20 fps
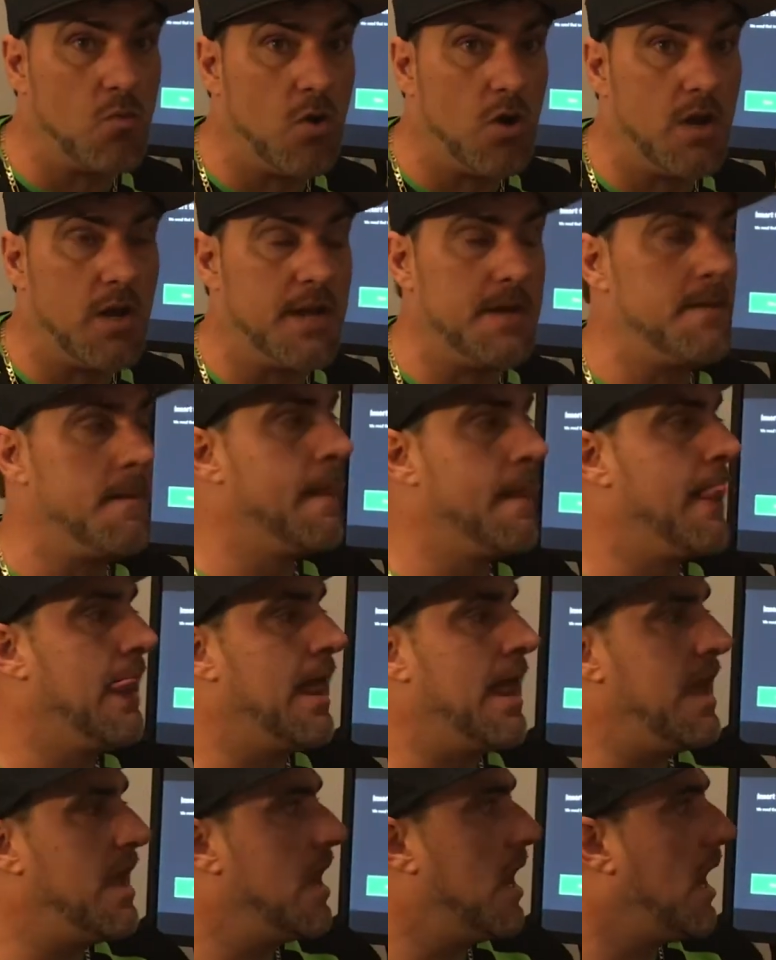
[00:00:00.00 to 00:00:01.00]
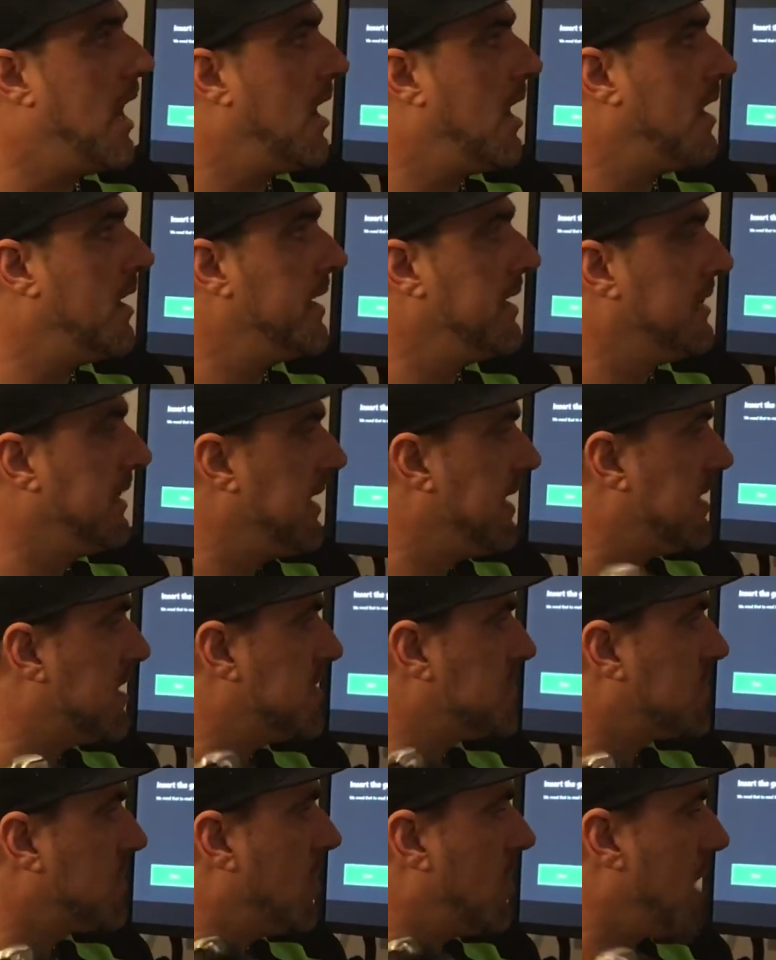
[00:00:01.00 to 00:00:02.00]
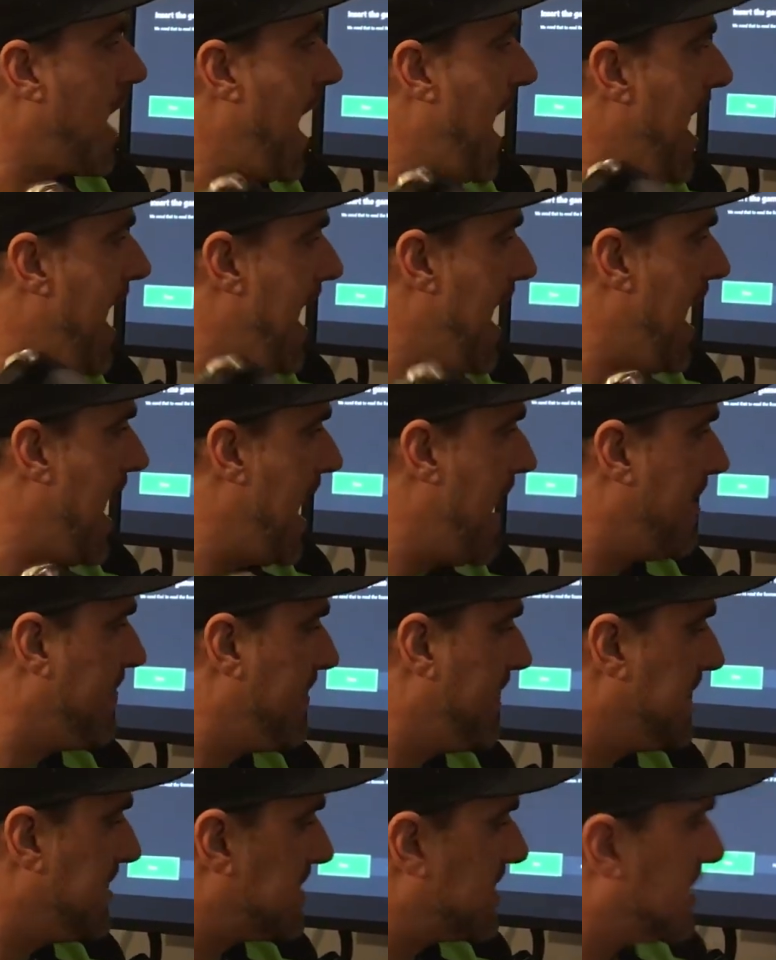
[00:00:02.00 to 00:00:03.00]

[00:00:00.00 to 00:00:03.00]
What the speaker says: One Elite Controller. I have a